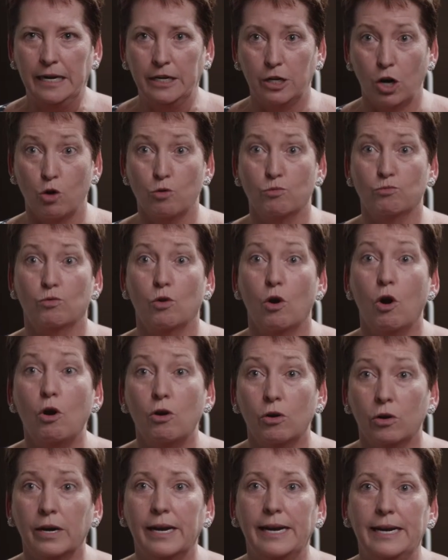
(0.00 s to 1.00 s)
go
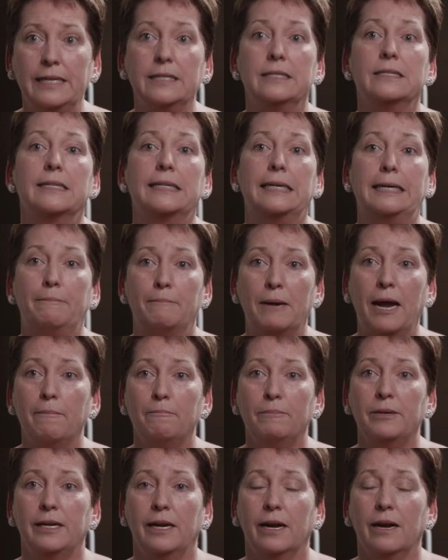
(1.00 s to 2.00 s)
wrong in sleep
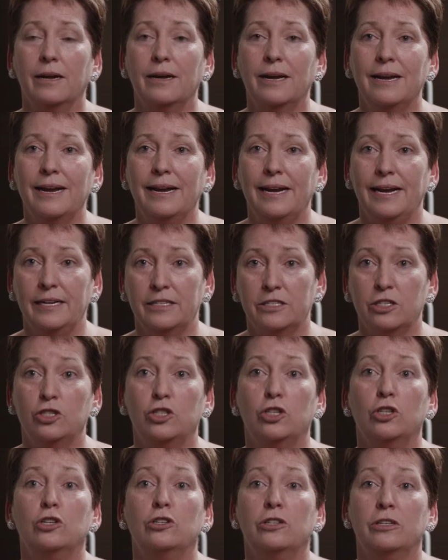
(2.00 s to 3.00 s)
apnea, it's
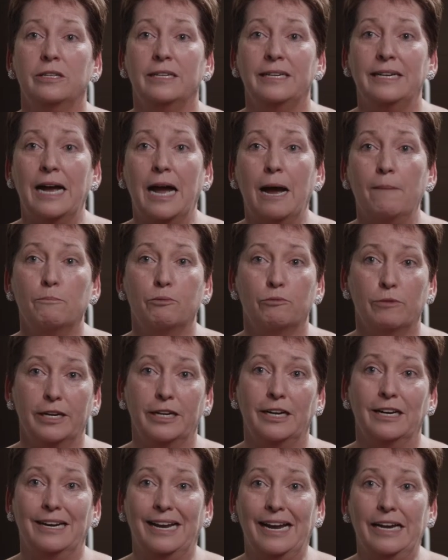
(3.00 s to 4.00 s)
due to the
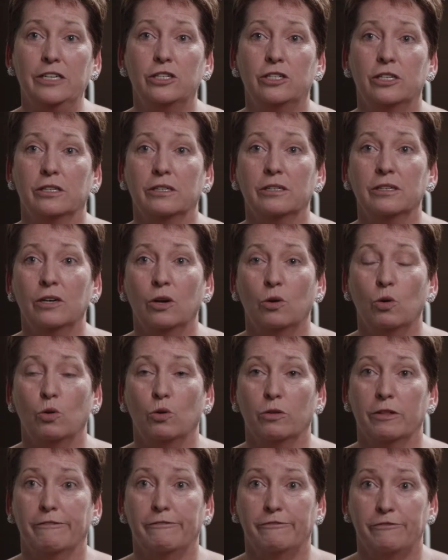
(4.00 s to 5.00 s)
upregulation
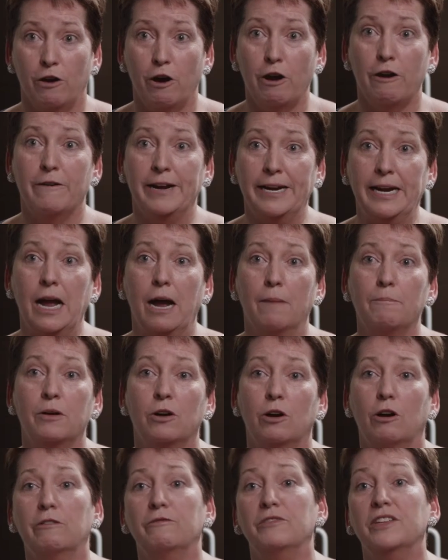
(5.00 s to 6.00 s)
or the firing up
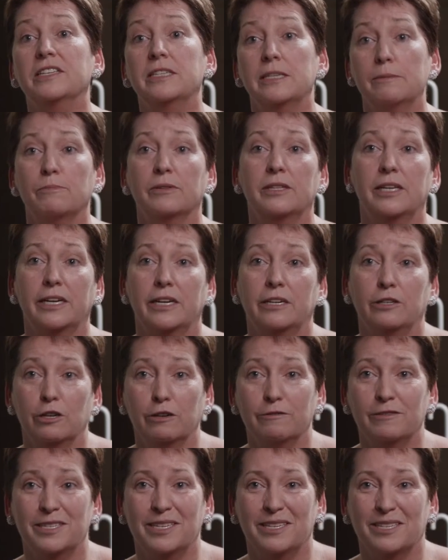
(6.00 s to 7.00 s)
of the sympathetic
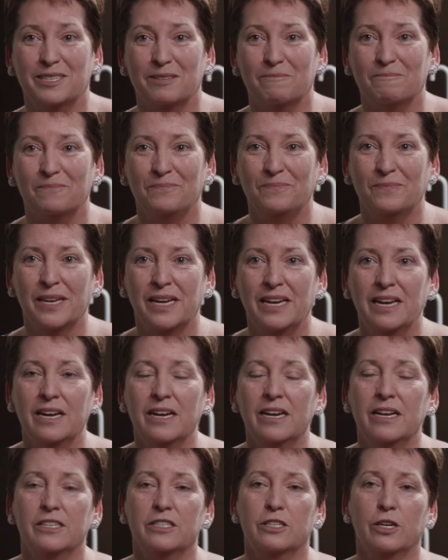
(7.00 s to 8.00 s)
nervous system.
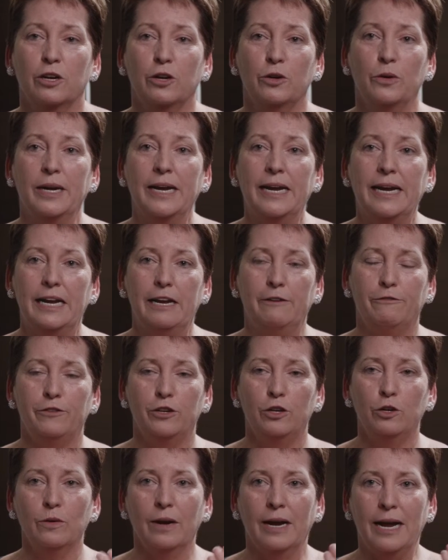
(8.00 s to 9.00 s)
So if
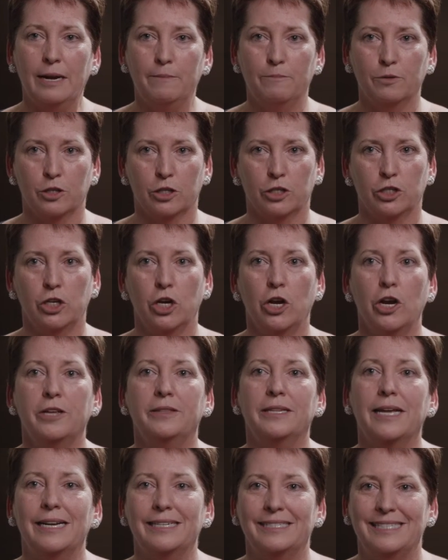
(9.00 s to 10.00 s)
you're able to turn
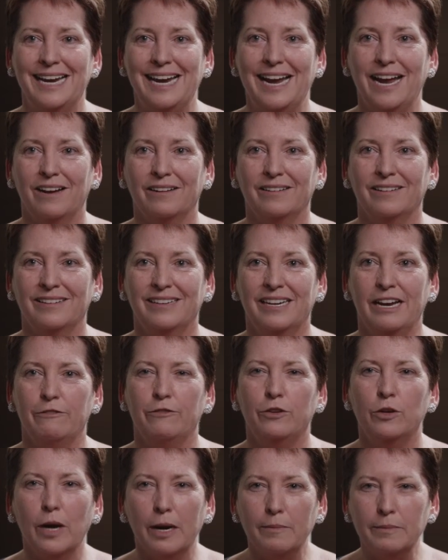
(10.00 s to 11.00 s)
that down, if
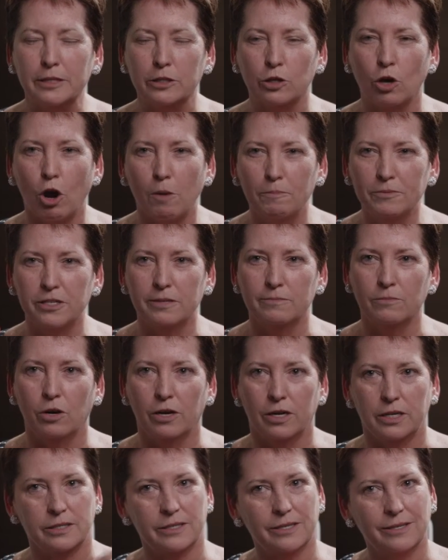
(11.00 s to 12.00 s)
you're able to
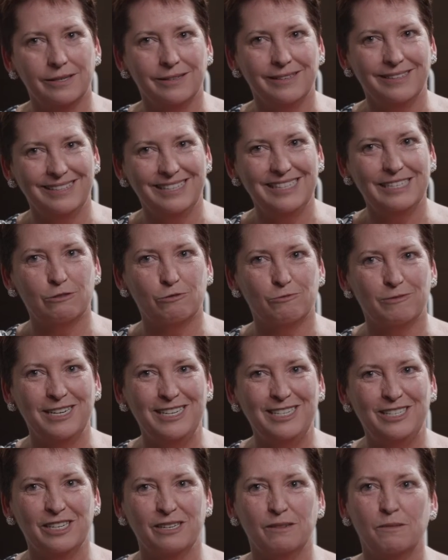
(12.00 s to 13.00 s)
optimise this
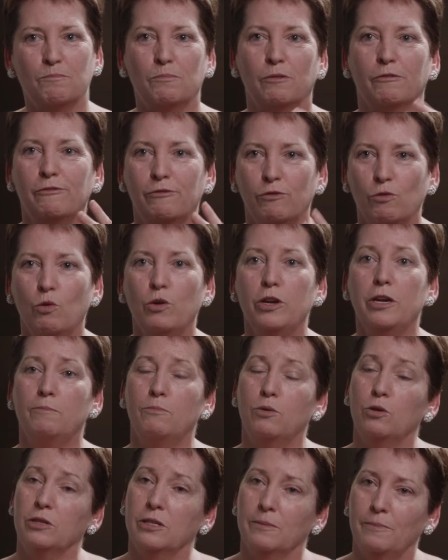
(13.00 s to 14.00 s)
region before you
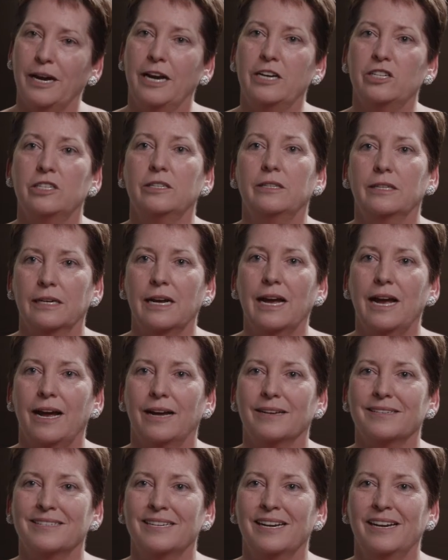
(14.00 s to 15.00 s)
put the patient in the
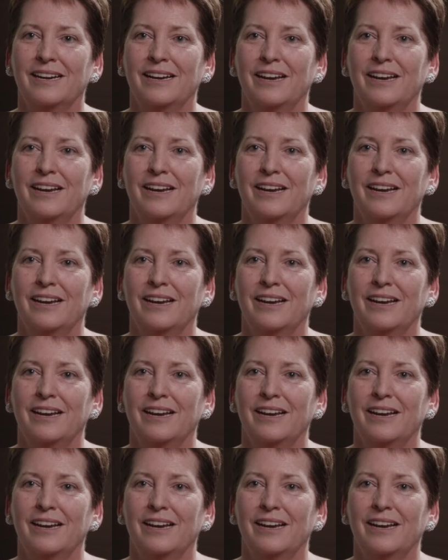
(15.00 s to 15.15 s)
cast,